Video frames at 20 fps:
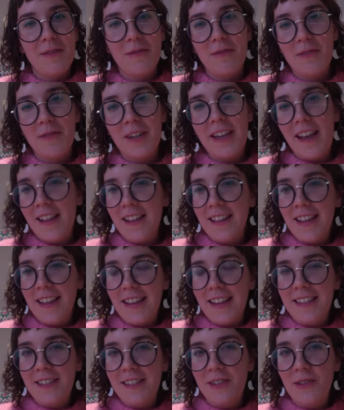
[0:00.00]
Raquel and
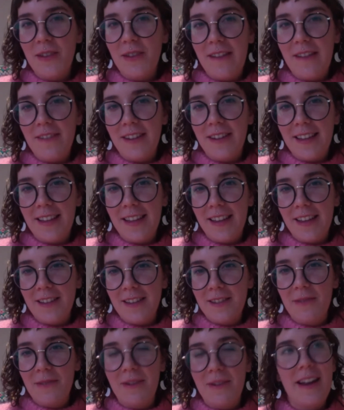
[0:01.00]
Lenny, did you have anything
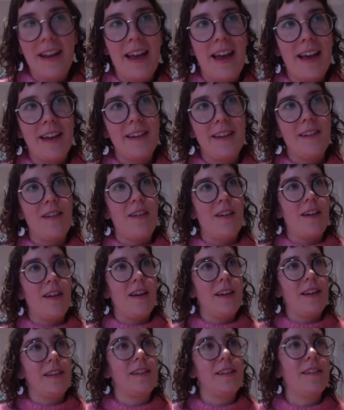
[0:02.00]
else you want to add
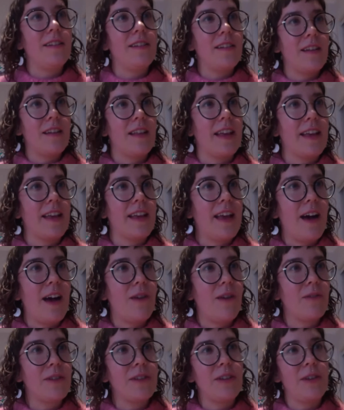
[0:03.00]
on like
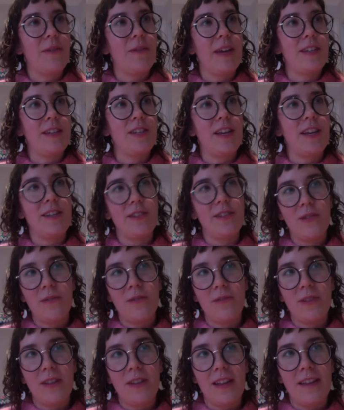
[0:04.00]
how QA changes
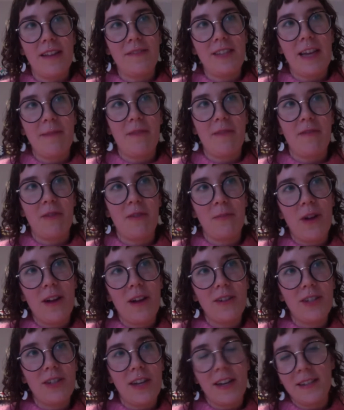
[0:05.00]
over the lifetime of a
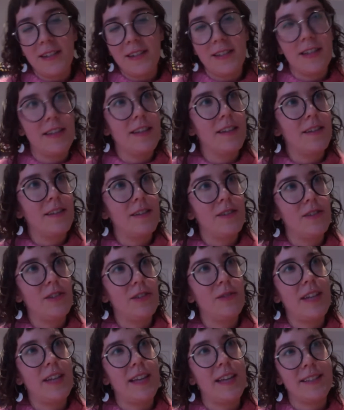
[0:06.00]
project, and
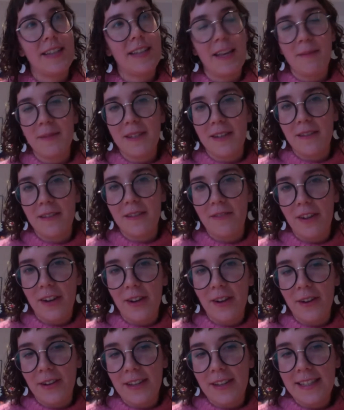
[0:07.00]
do you test games at a
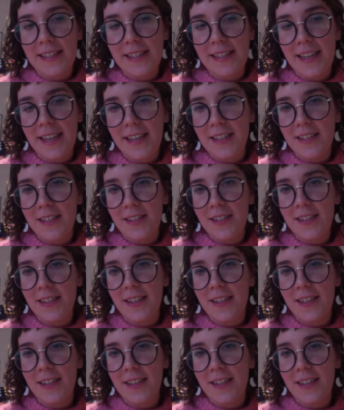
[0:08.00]
very early stage?